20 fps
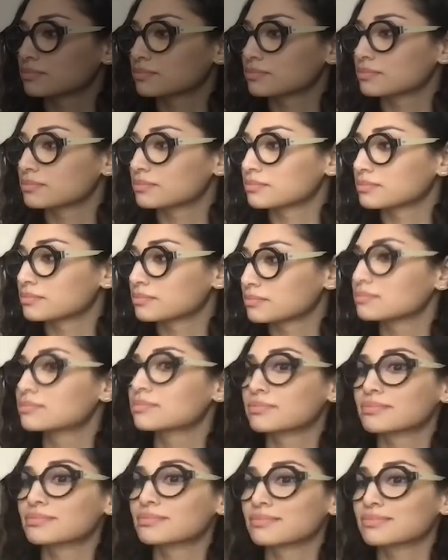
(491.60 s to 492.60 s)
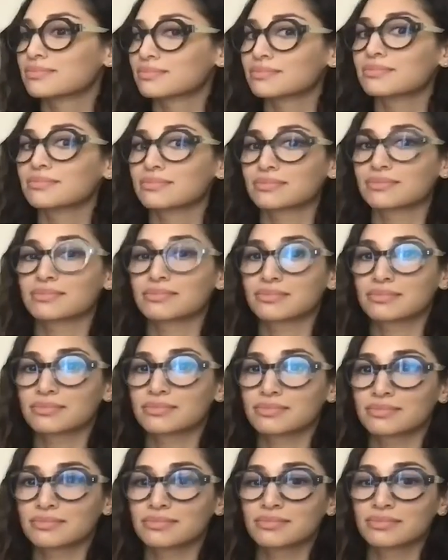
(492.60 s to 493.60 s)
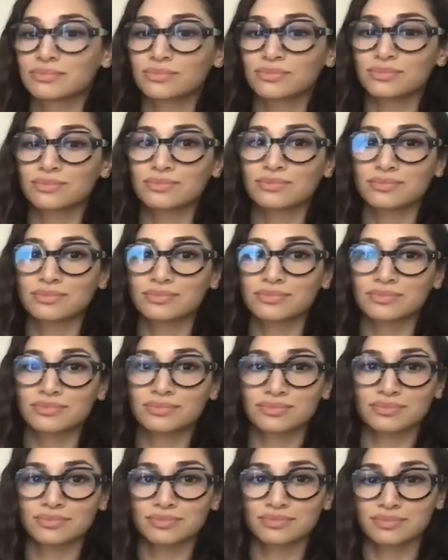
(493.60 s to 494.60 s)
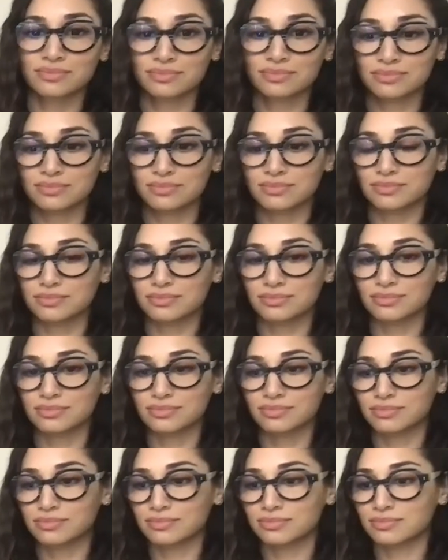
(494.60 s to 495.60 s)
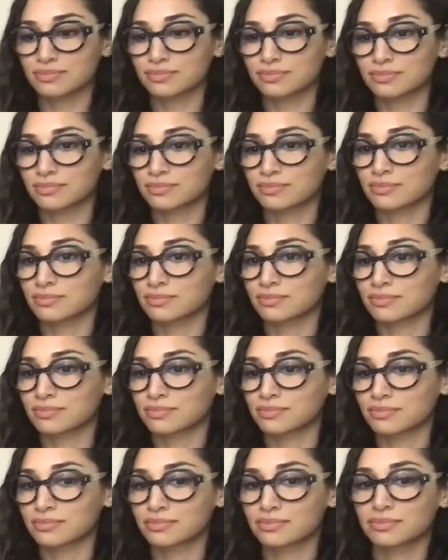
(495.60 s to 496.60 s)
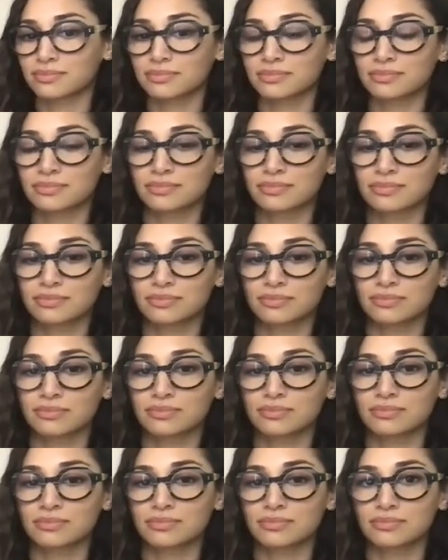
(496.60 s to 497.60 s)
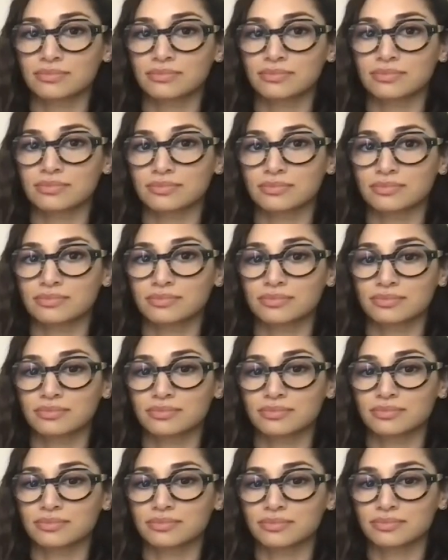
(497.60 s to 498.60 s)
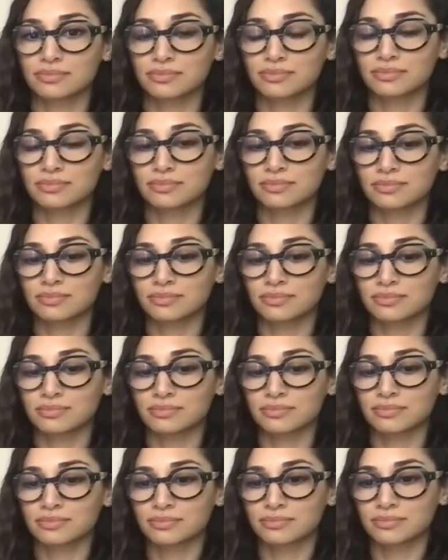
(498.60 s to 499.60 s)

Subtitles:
[no speech]